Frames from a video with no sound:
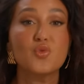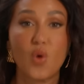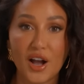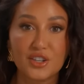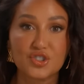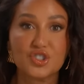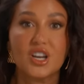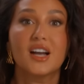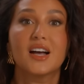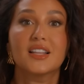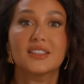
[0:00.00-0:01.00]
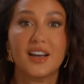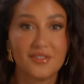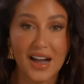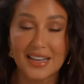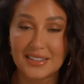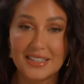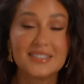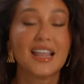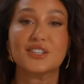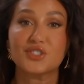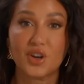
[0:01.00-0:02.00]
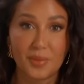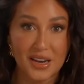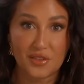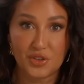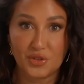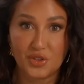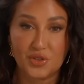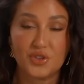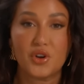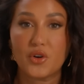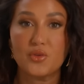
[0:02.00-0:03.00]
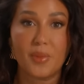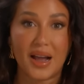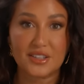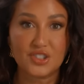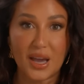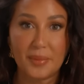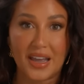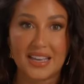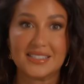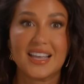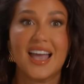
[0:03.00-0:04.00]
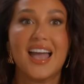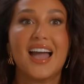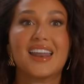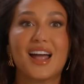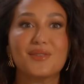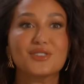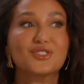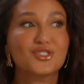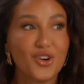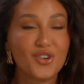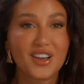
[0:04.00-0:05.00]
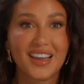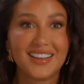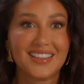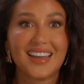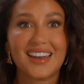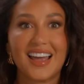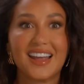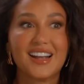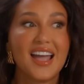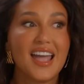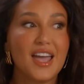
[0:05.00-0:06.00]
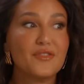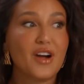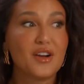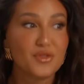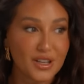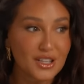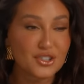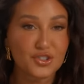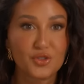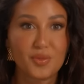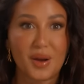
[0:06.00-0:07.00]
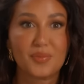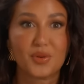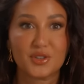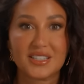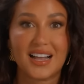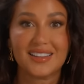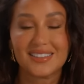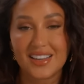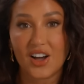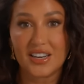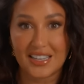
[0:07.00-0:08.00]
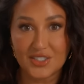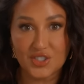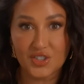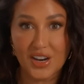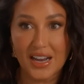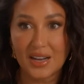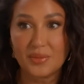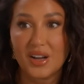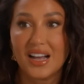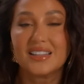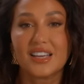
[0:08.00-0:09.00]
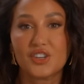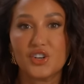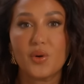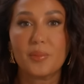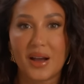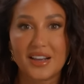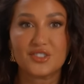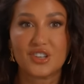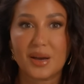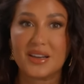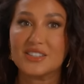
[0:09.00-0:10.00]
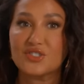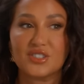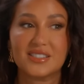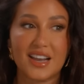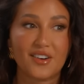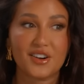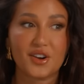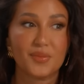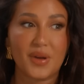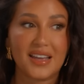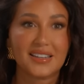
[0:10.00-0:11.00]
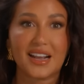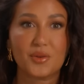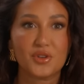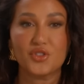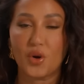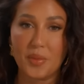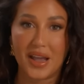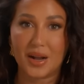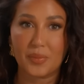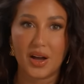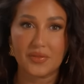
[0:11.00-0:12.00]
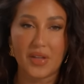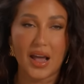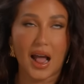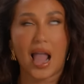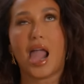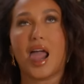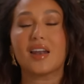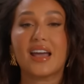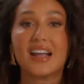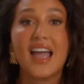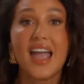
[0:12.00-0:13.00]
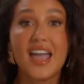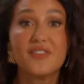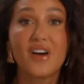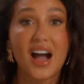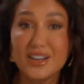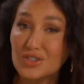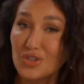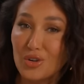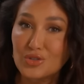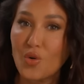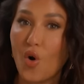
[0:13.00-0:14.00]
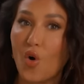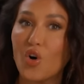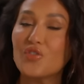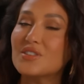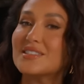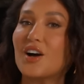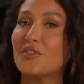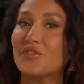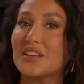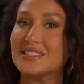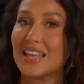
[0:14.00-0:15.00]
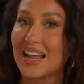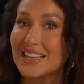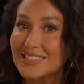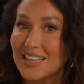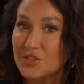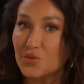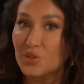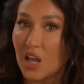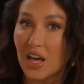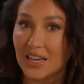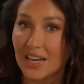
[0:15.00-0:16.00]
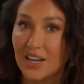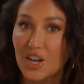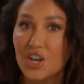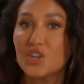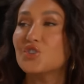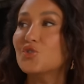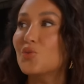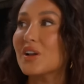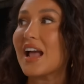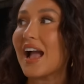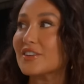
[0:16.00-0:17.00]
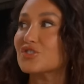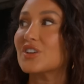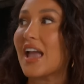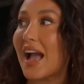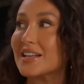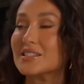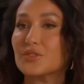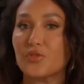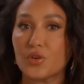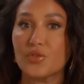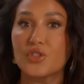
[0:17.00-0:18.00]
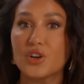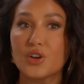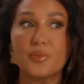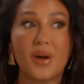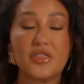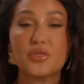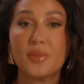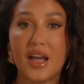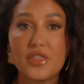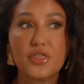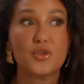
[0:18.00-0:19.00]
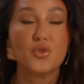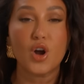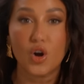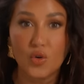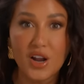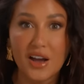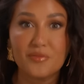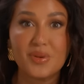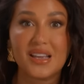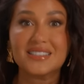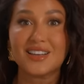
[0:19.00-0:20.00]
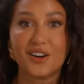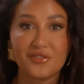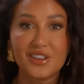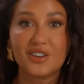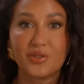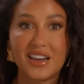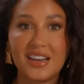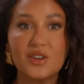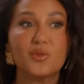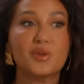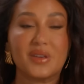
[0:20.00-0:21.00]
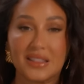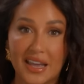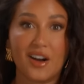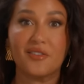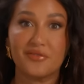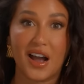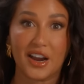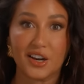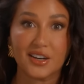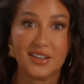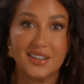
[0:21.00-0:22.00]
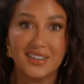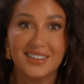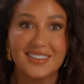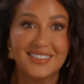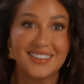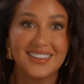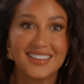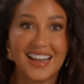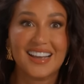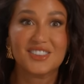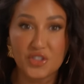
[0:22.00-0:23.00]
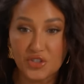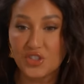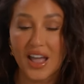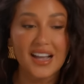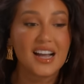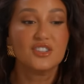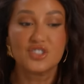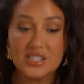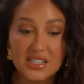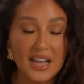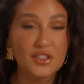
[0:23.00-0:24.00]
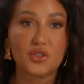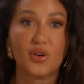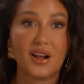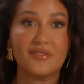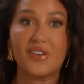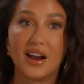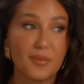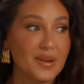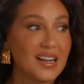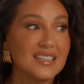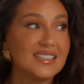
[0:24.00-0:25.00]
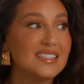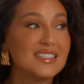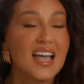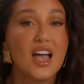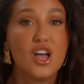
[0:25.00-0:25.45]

you watch Love Island, like so many of you do, you know who Maya Jama is. And I was joking that like, if I really showed my personality on Instagram, like you know when Maya Jama is just there in her bed, like with no makeup on, like eh, like if I showed you all the selfies that I sent to Lana, you would actually ask for the my my throne of being selfie queen would be lit on fire, like the like just light the throne on fire because it's